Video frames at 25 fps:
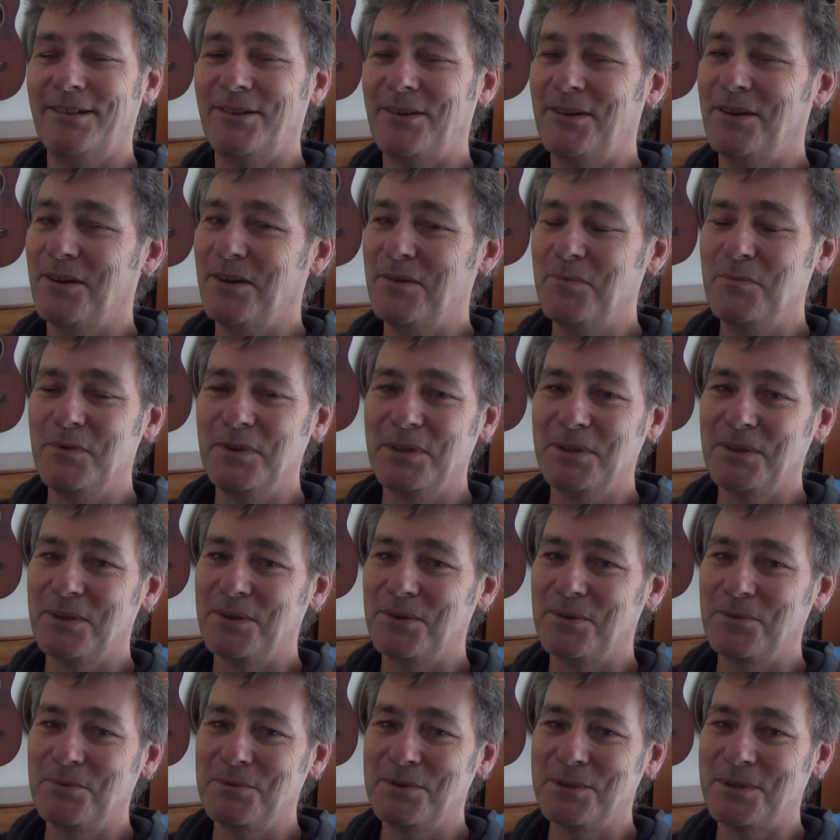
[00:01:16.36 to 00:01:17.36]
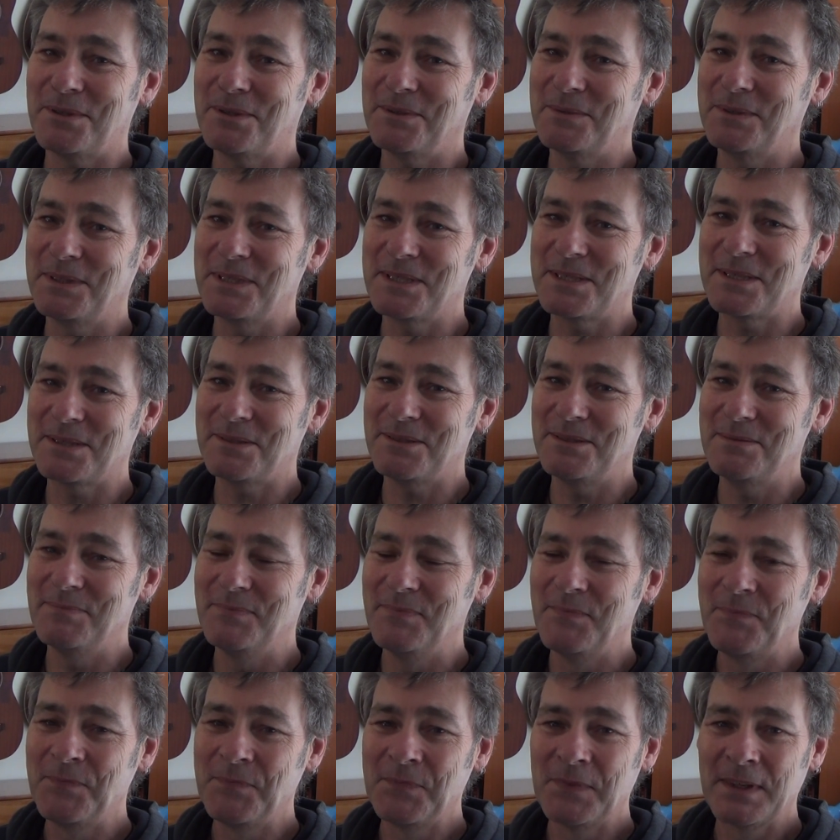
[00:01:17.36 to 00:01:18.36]
I hope we got it all dialed this time.
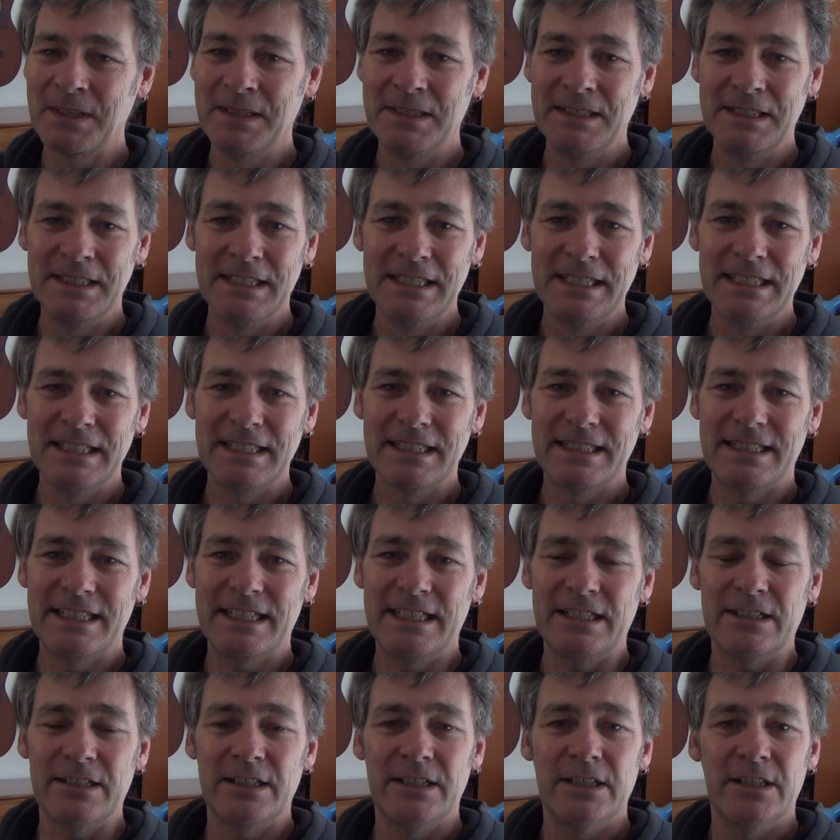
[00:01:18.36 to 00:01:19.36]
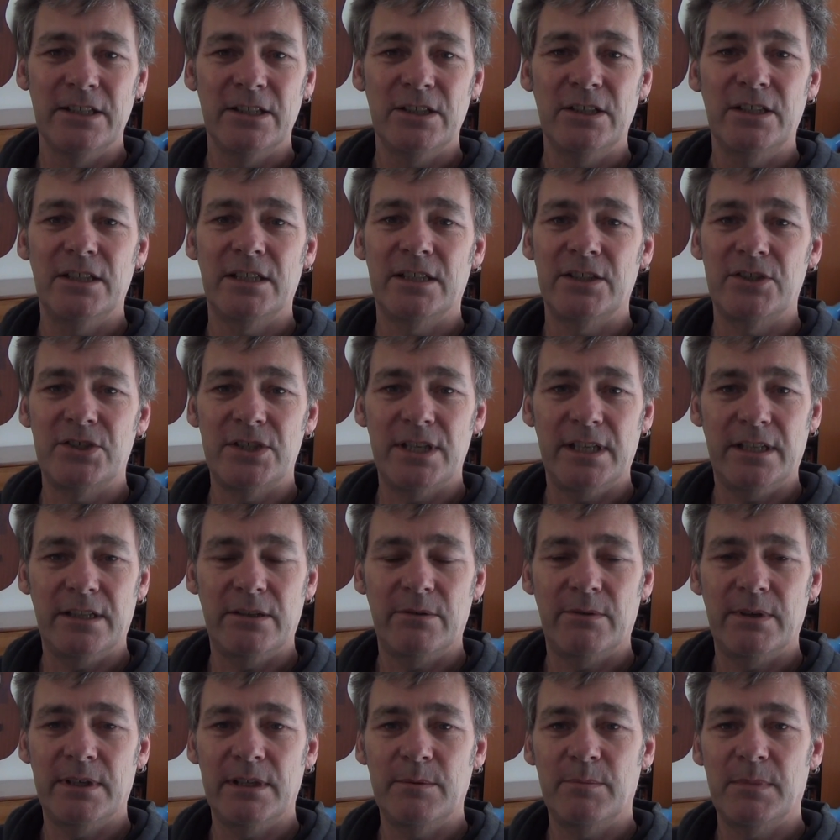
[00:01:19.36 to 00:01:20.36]
That you can check
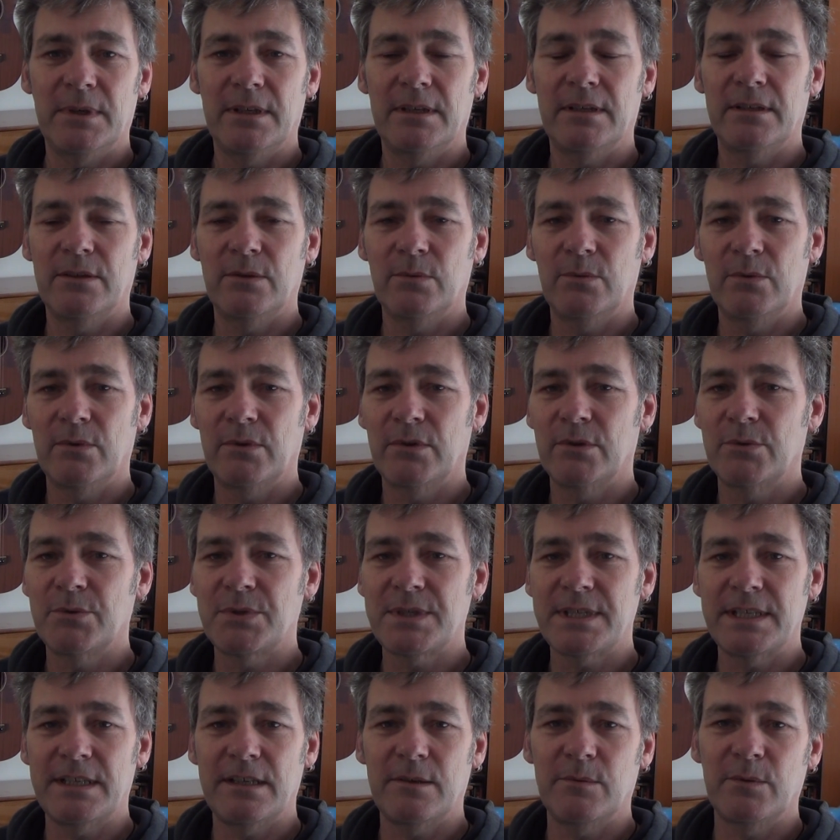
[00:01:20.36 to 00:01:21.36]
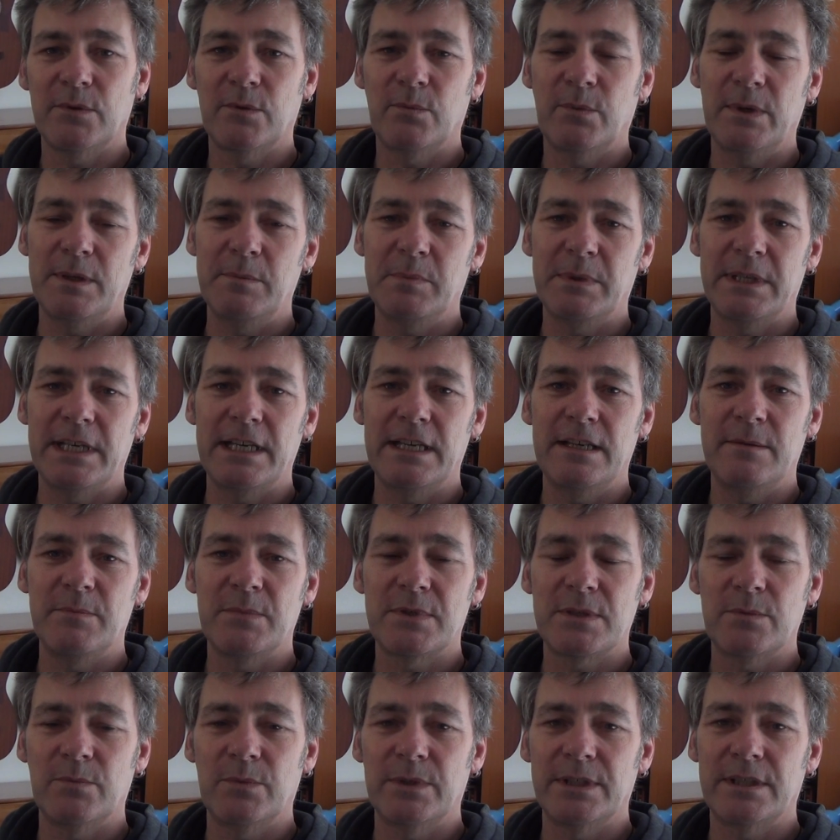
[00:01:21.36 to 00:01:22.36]
your email. We're all set up with
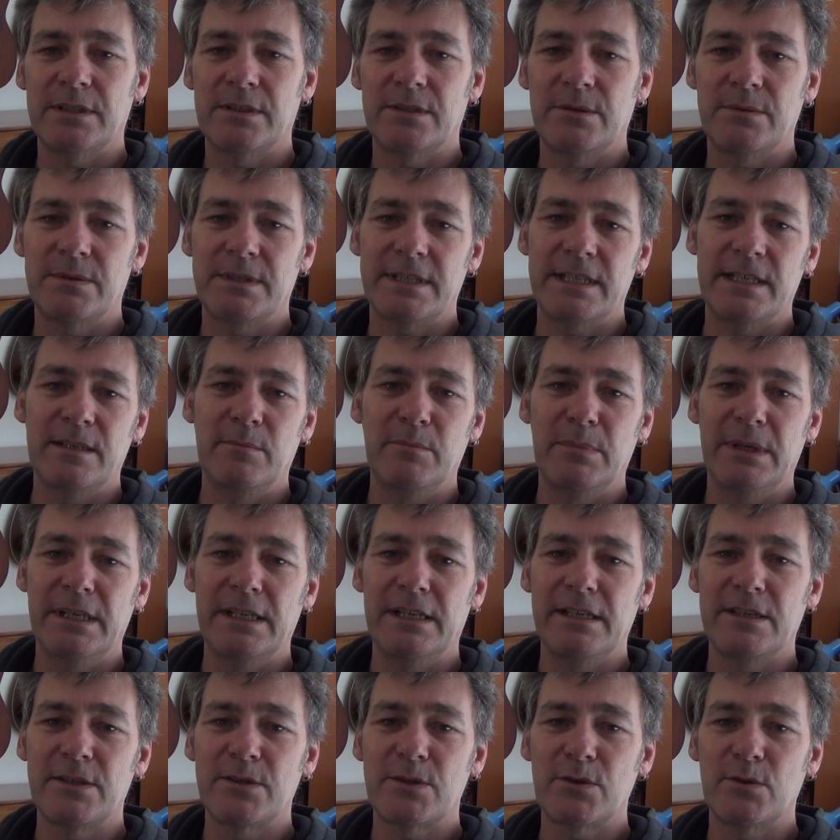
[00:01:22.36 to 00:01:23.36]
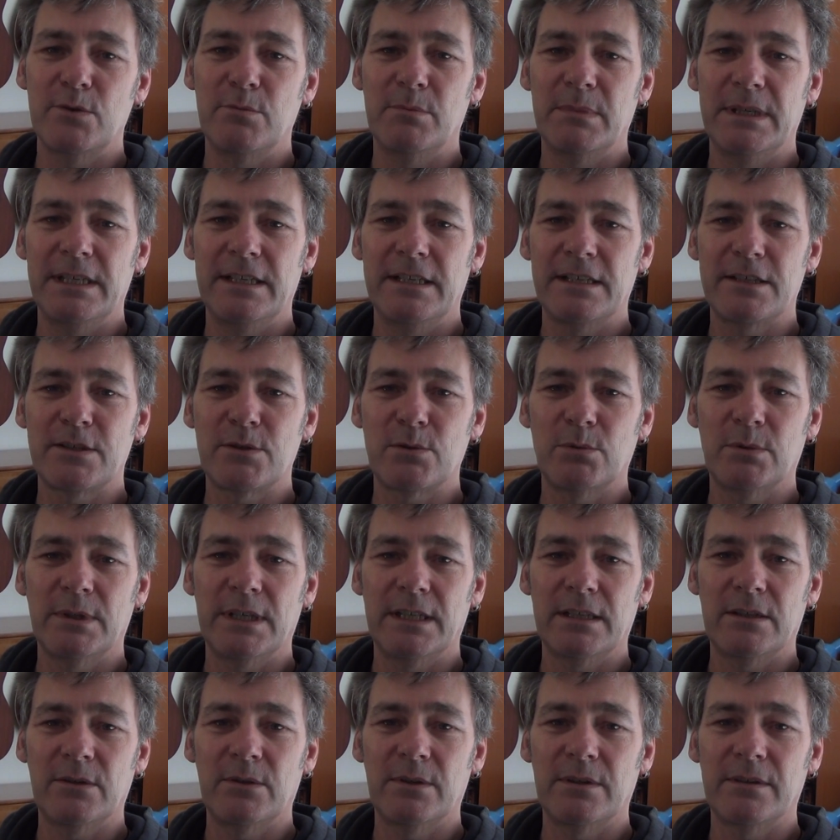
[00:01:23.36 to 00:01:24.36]
webcams, and we can do team meetings, Zoom meetings, all
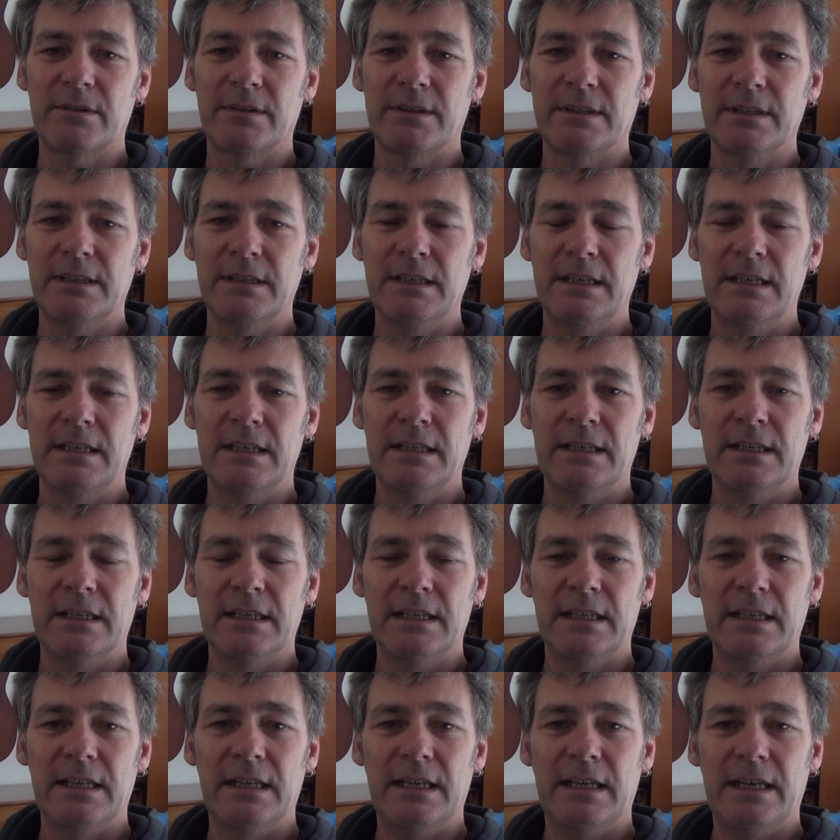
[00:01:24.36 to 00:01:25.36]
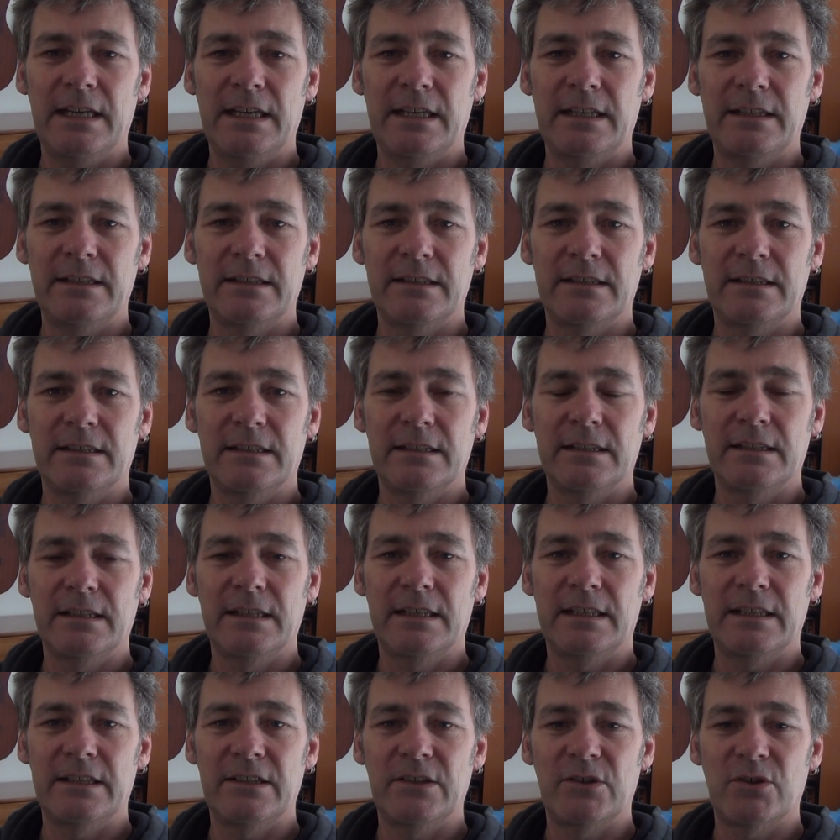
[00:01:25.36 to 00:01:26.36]
that kind of thing, and
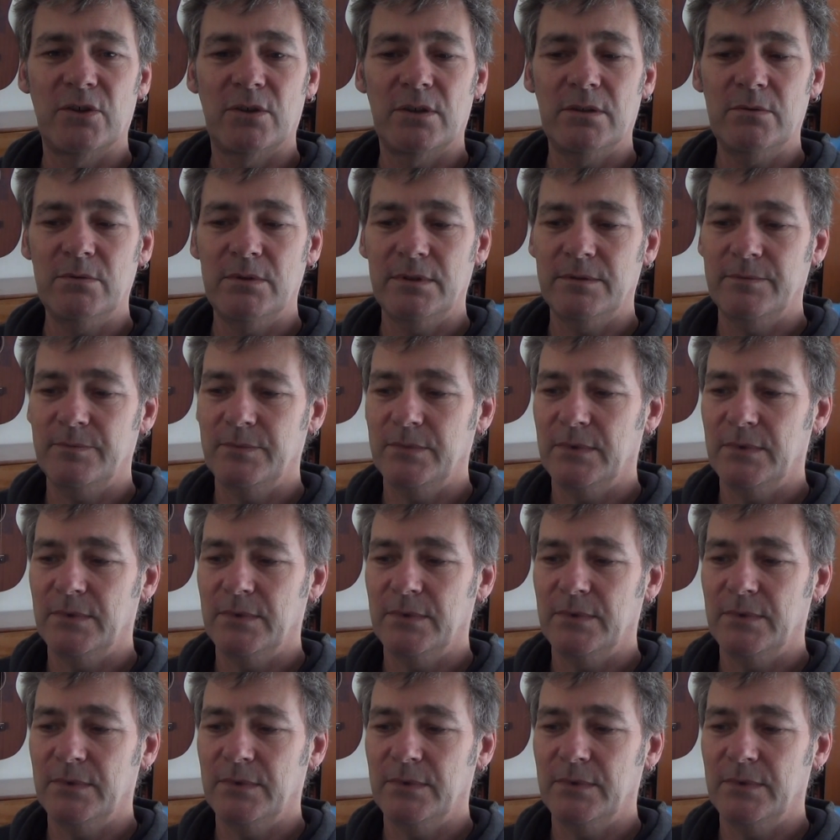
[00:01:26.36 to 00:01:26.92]
get it dialed.